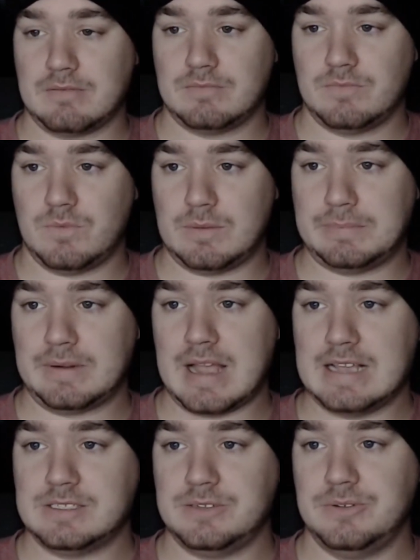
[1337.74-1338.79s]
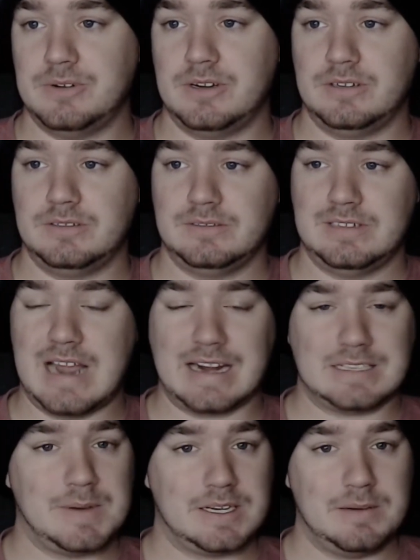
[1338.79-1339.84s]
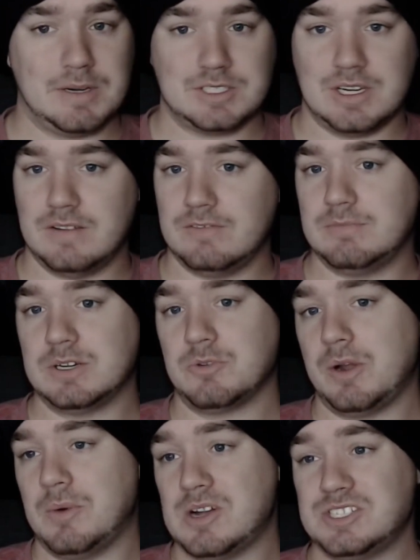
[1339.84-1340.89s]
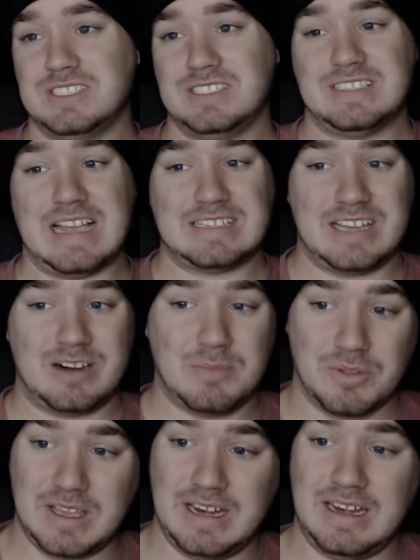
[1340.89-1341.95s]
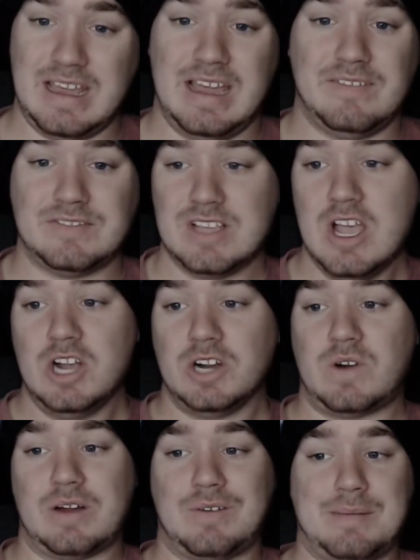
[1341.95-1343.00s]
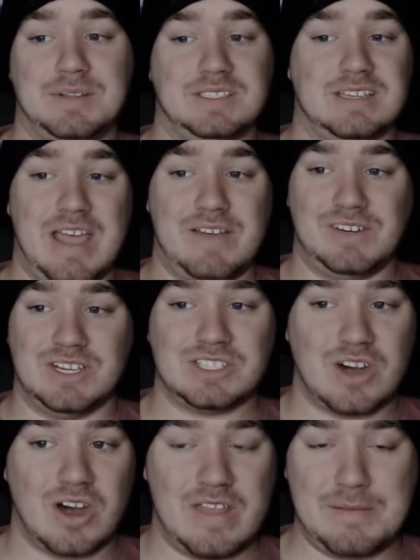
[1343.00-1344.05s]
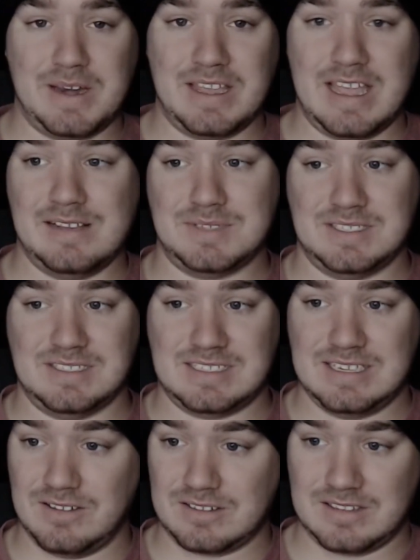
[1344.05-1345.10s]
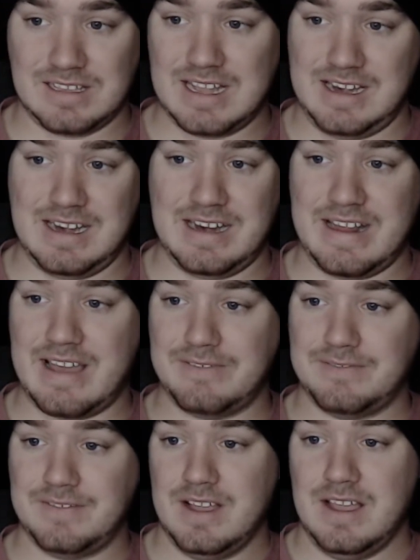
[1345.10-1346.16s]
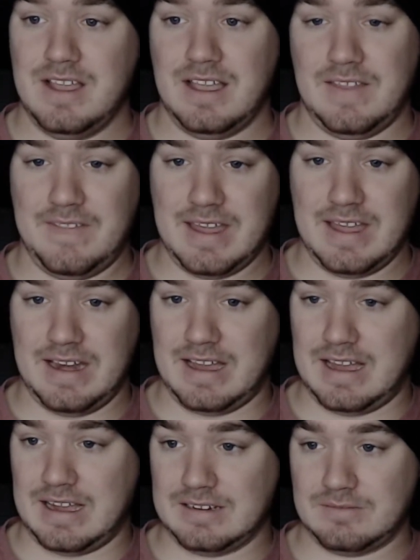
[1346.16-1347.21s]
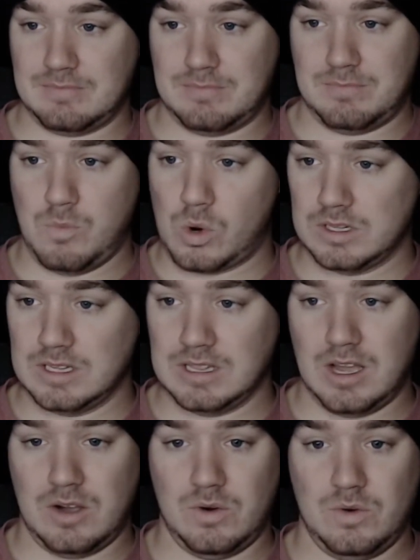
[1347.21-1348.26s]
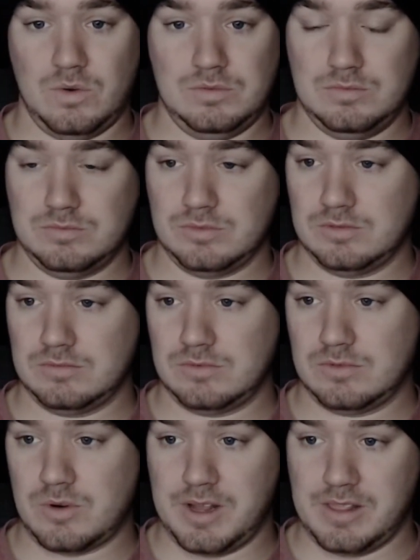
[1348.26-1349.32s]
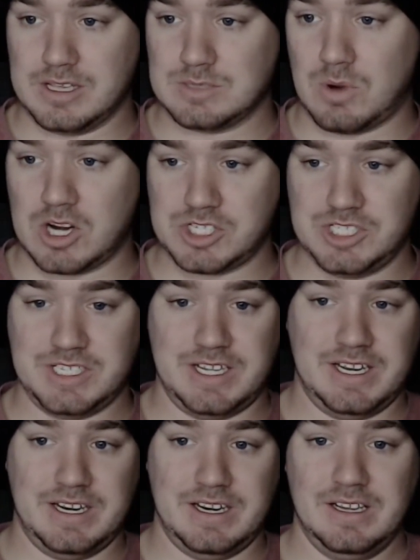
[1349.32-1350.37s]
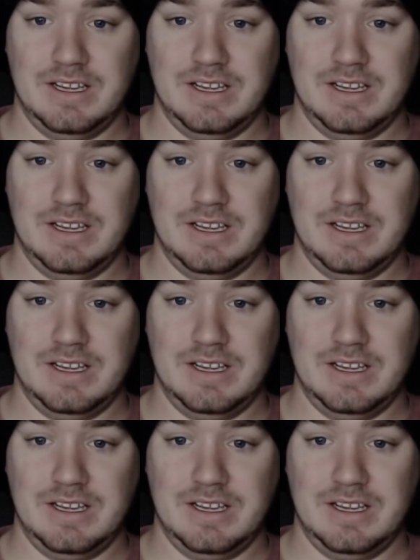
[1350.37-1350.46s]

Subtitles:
were guys who were not expected much of, but Dwayne Washington, Zach Zenner both getting Fs. Greg Robinson having to start that many games and still getting an F. And then Worley Lowe, Cornelius Washington.